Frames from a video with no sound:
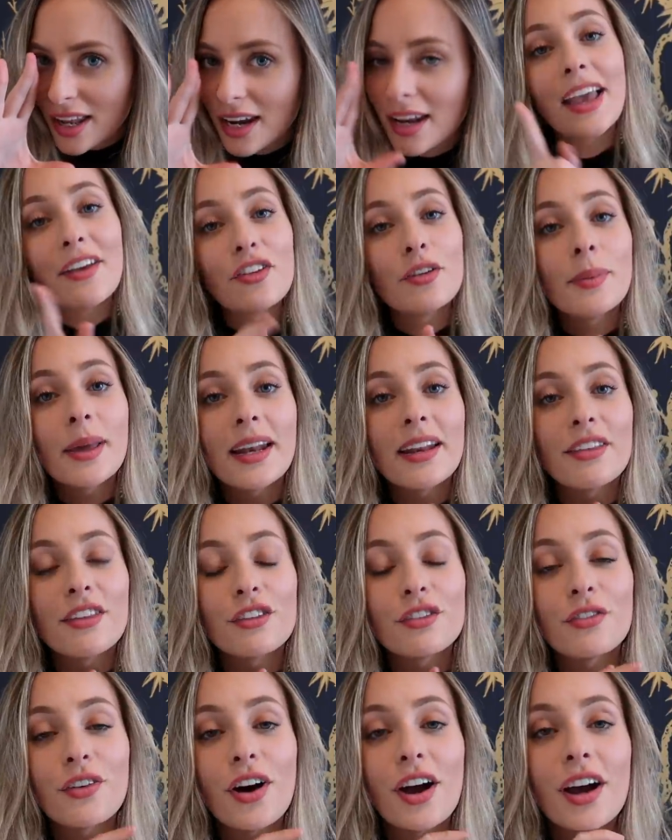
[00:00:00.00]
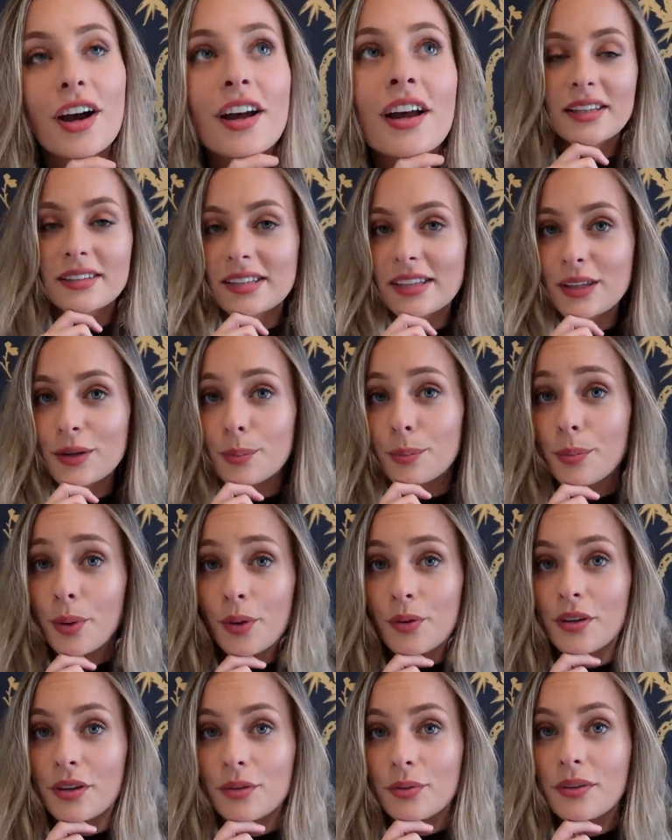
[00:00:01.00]
if you made it this far, it's a little
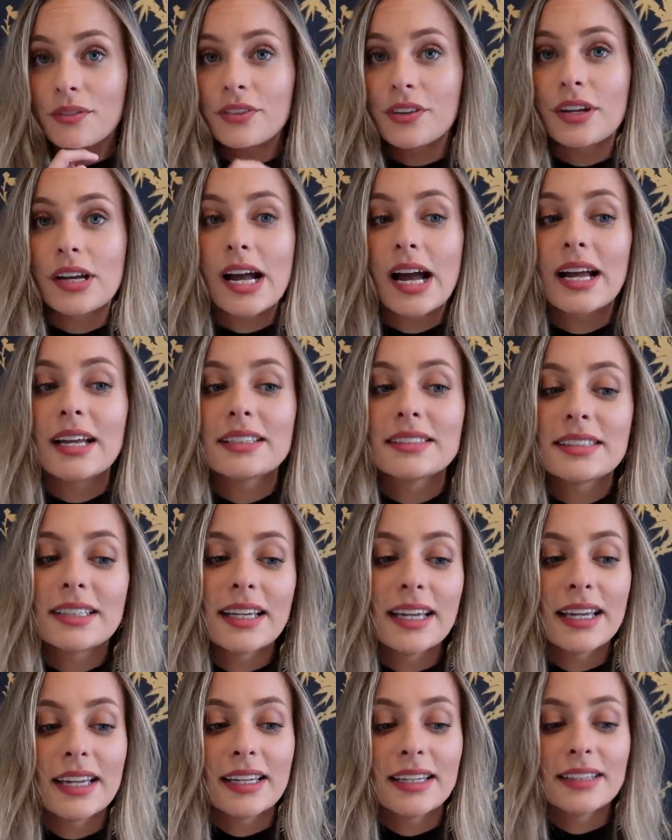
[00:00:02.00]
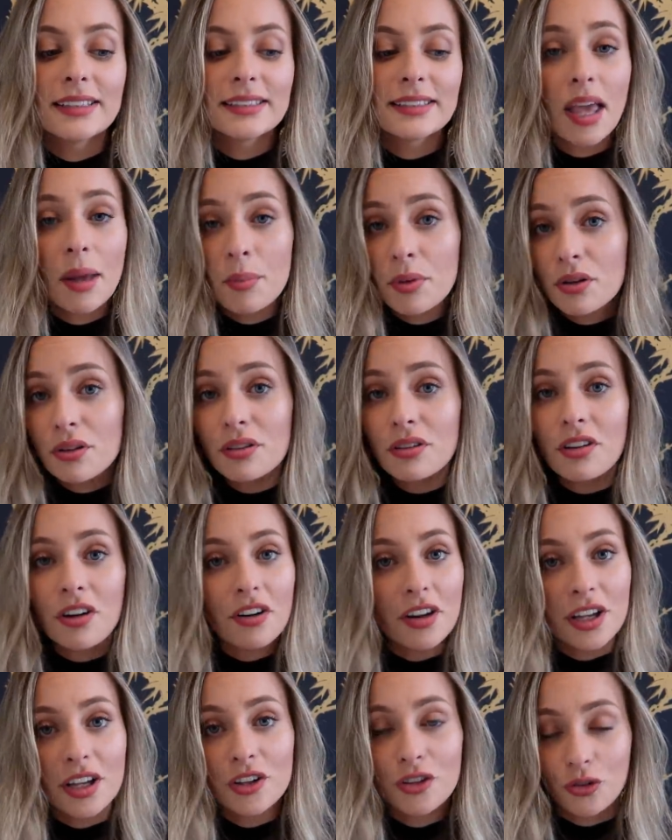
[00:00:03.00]
bonus one for you guys, is chemicals
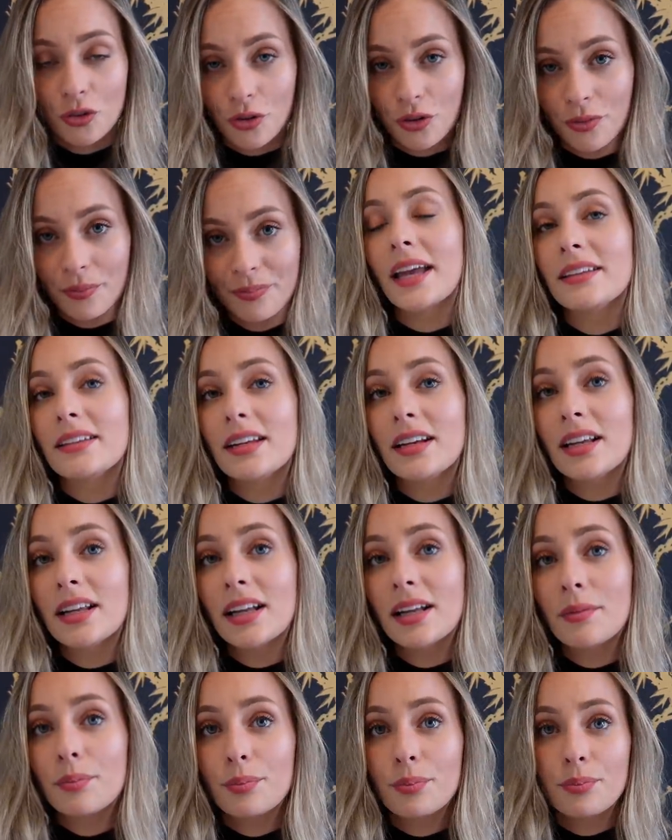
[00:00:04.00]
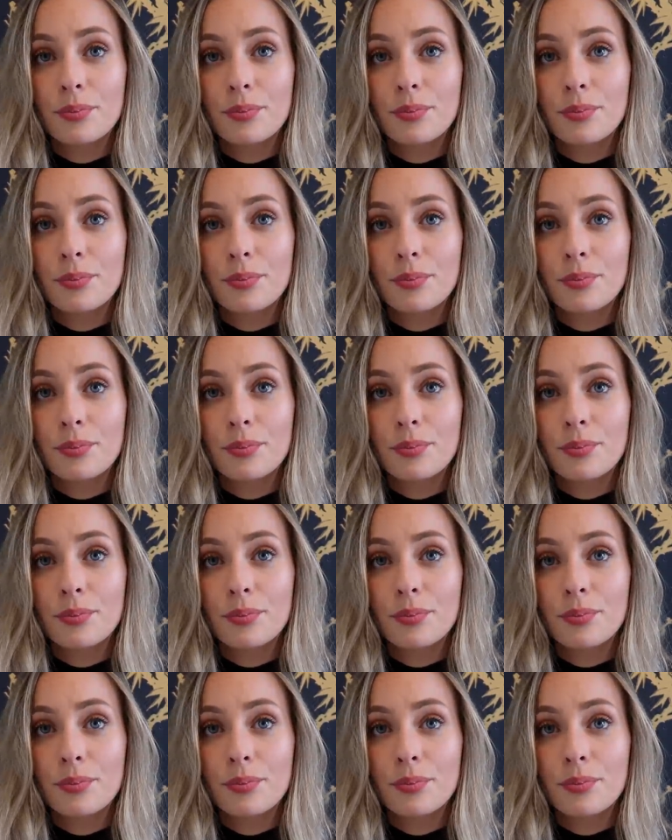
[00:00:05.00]
are in control. I did a